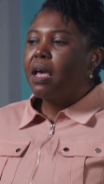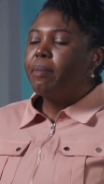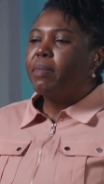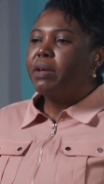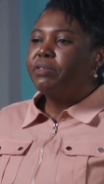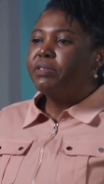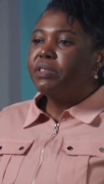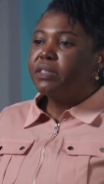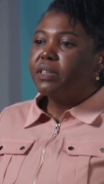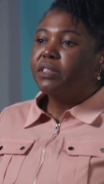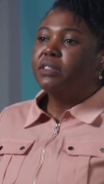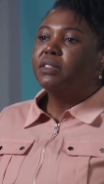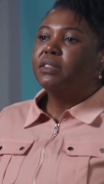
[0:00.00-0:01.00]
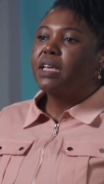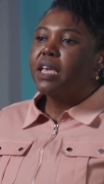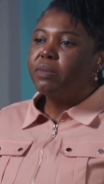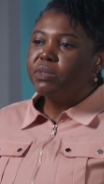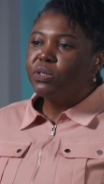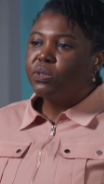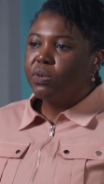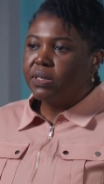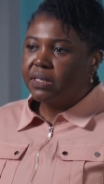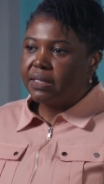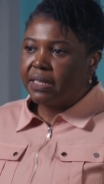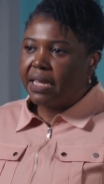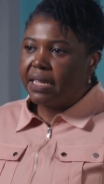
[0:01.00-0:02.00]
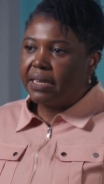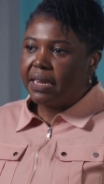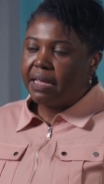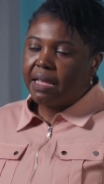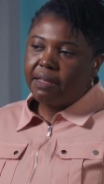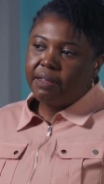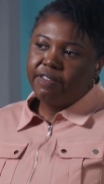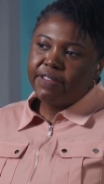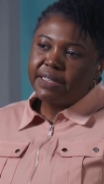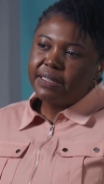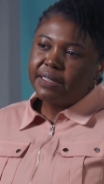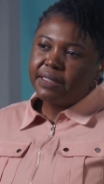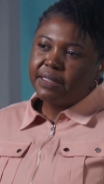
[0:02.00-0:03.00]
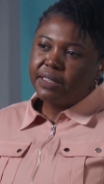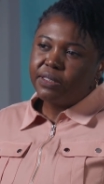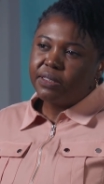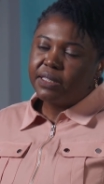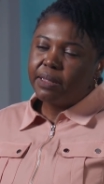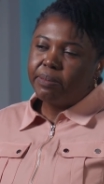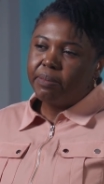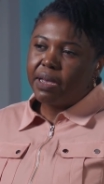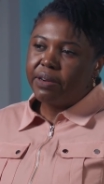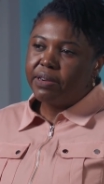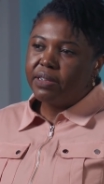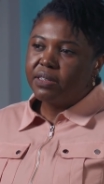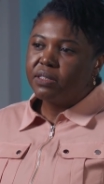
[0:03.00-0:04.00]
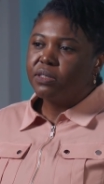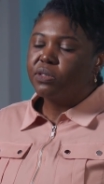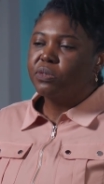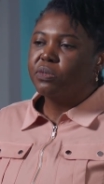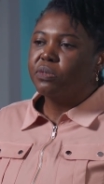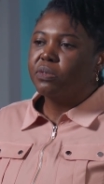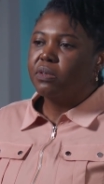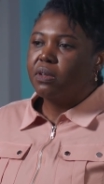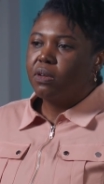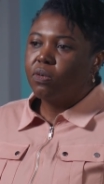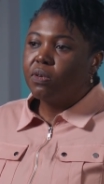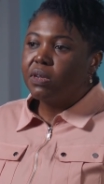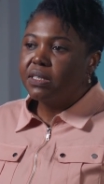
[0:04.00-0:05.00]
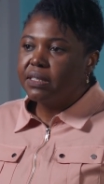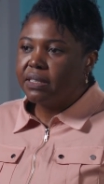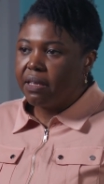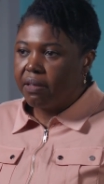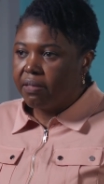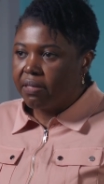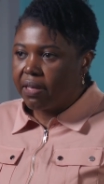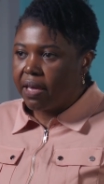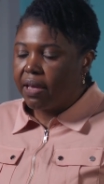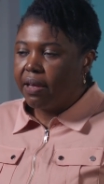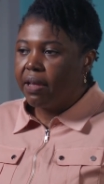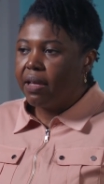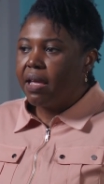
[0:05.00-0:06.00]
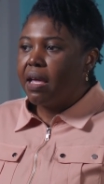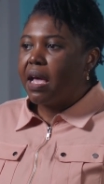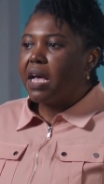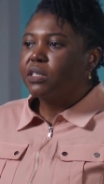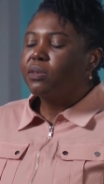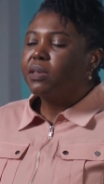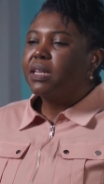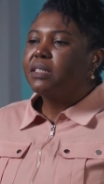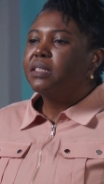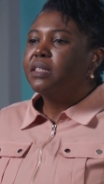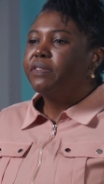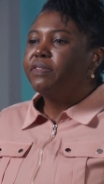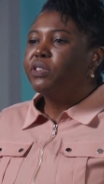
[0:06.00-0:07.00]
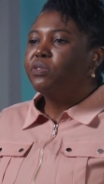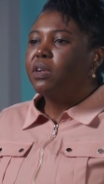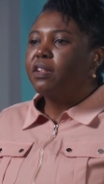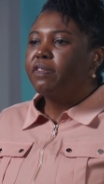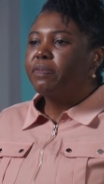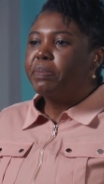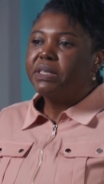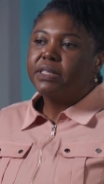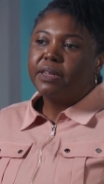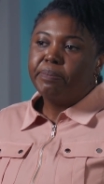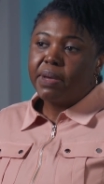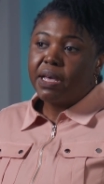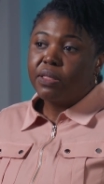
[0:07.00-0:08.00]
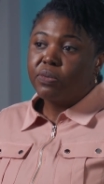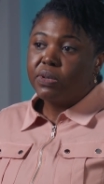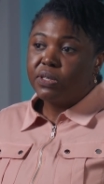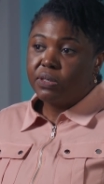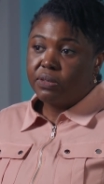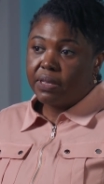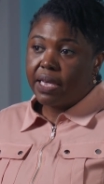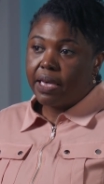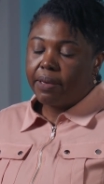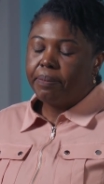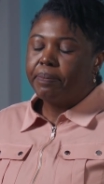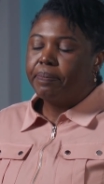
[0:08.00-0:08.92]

My research aims to understand facilitators and barriers to quality healthcare, as well as individual patient pathways to care.